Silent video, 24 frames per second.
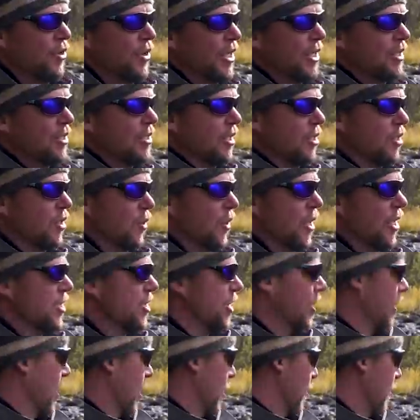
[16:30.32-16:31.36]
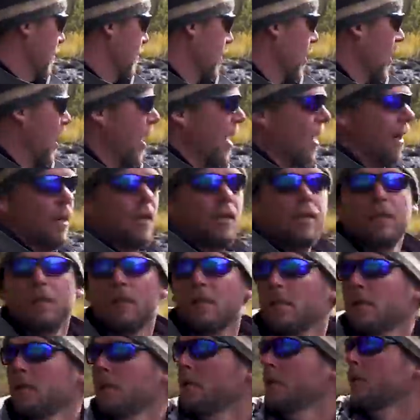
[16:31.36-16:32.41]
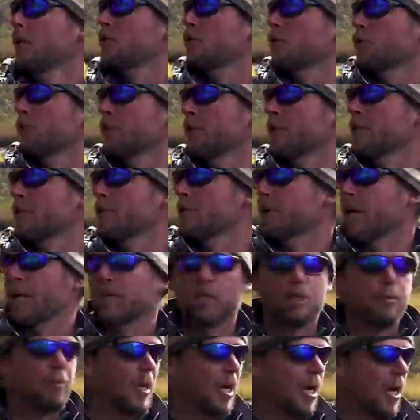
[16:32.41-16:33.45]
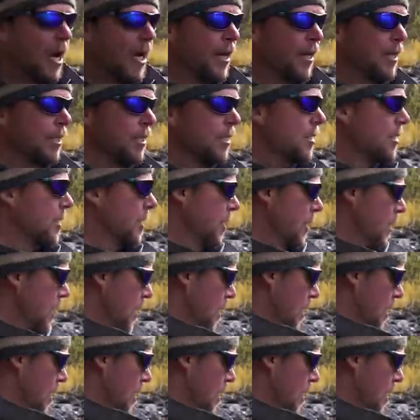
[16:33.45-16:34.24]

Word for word: unique situation here. We've got trees directly behind us